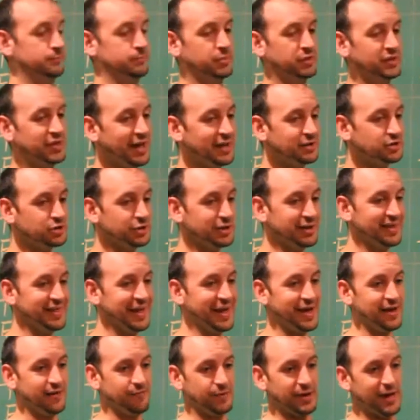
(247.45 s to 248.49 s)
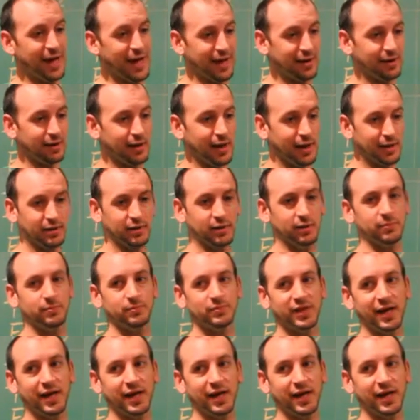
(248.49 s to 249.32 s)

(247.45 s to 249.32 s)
potentially, that if we had elected him,